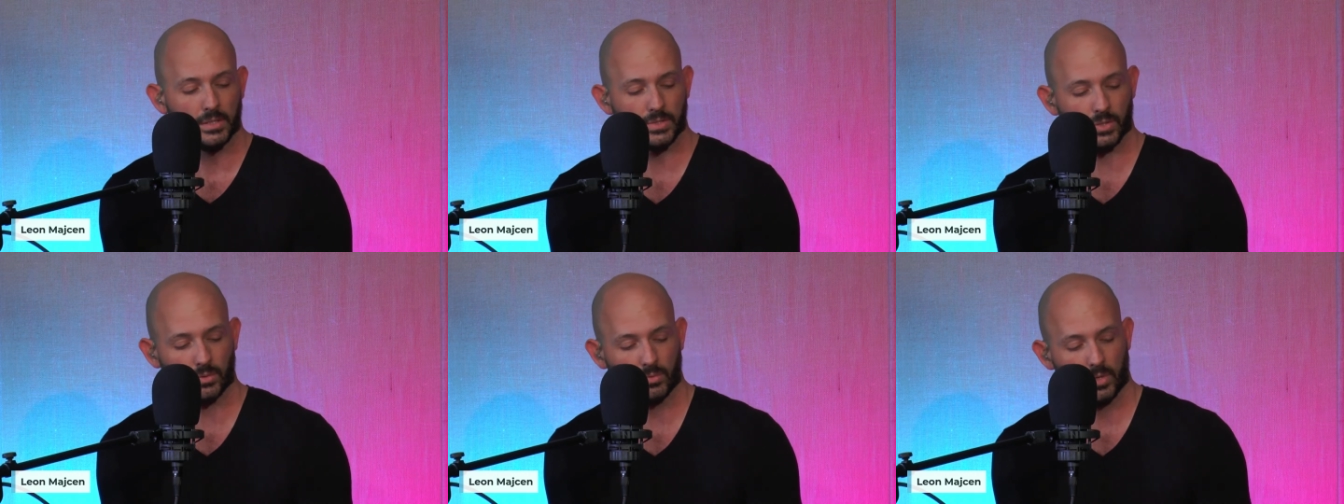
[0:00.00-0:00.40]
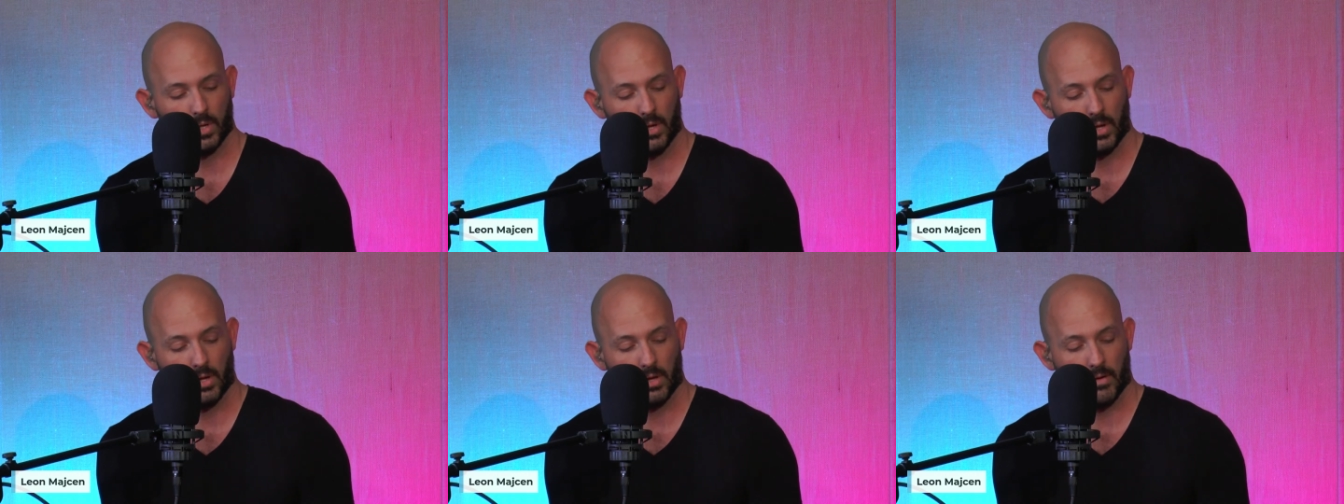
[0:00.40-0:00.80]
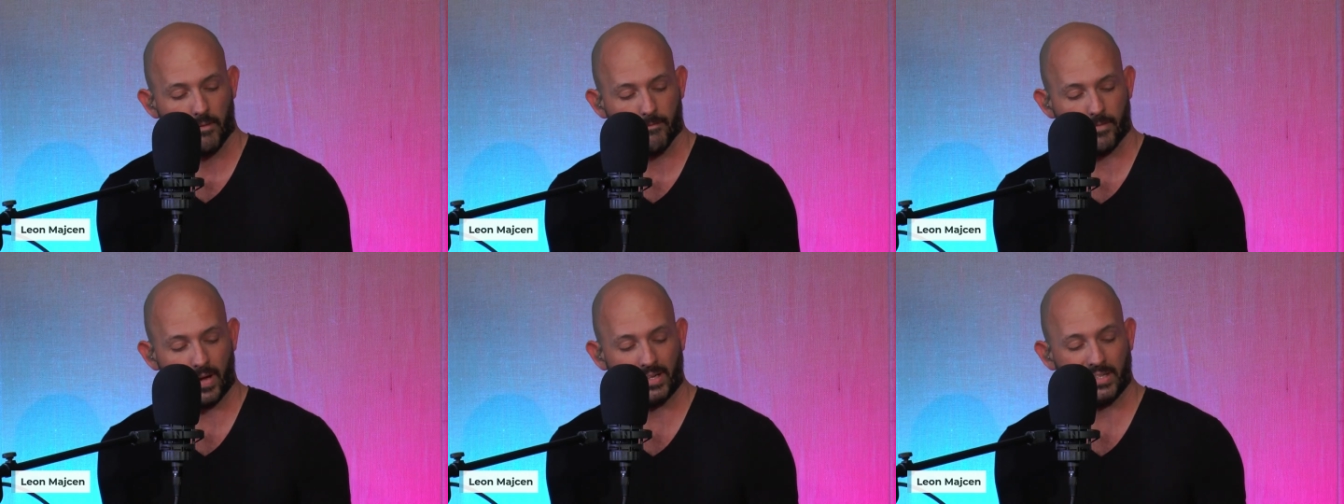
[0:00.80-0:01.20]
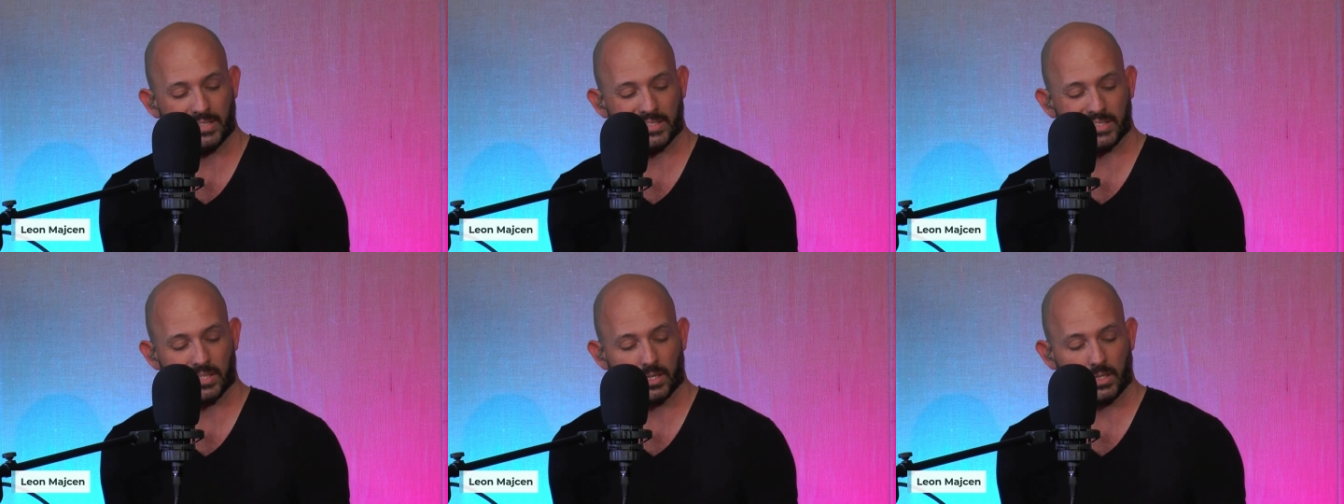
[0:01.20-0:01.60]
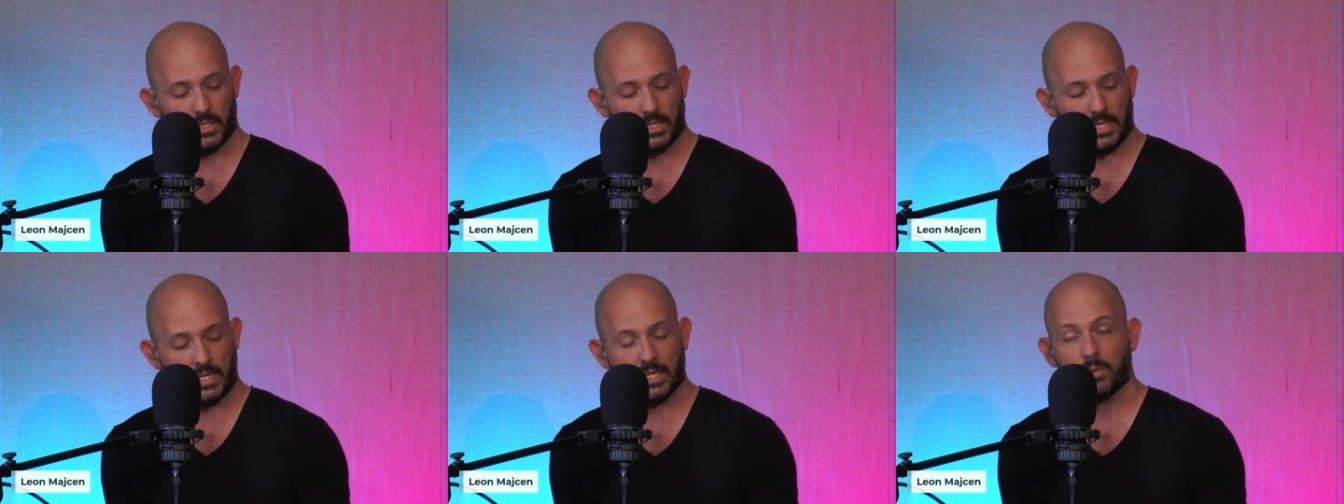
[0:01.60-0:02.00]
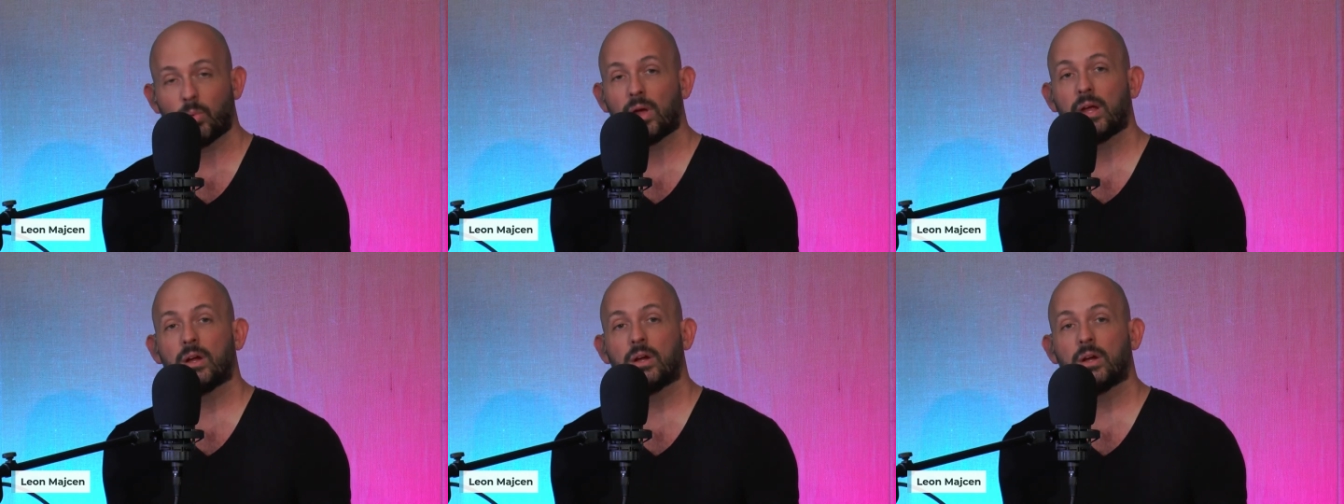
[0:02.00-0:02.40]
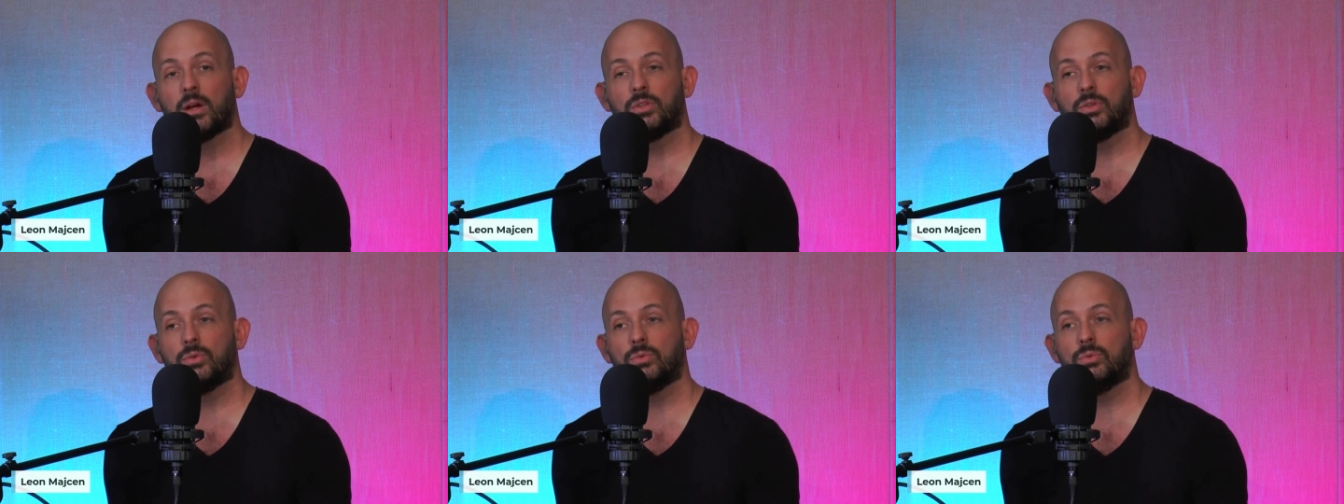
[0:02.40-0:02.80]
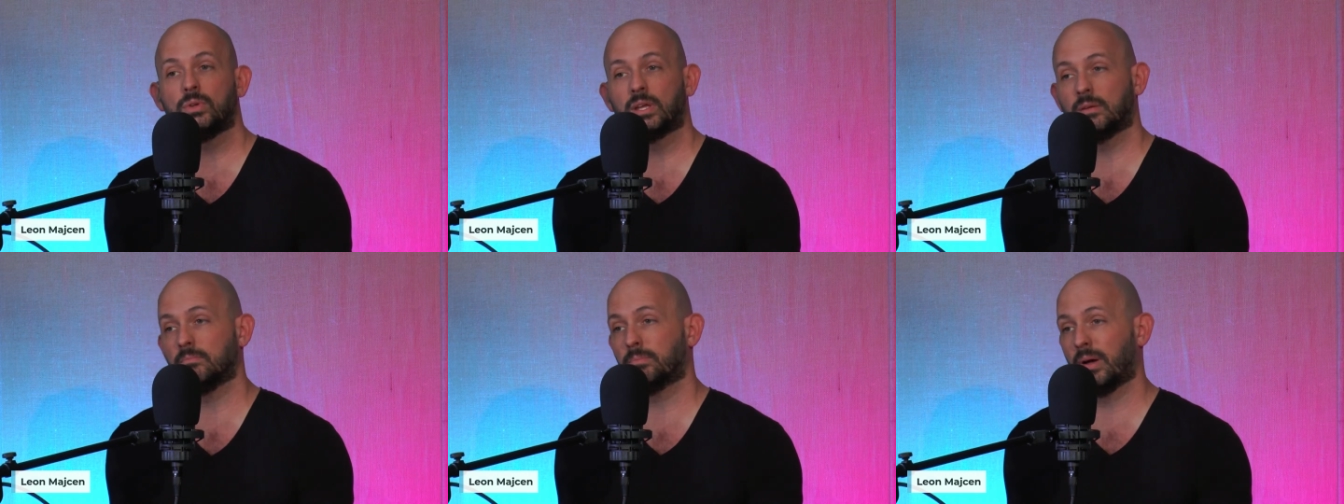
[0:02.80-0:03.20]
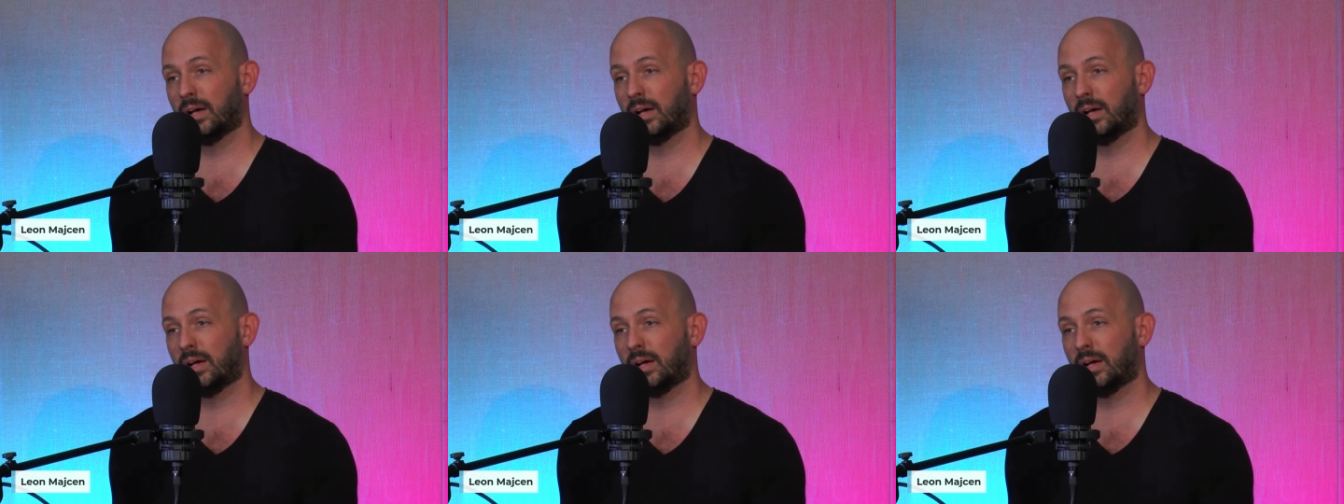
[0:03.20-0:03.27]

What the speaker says: So find us anywhere you can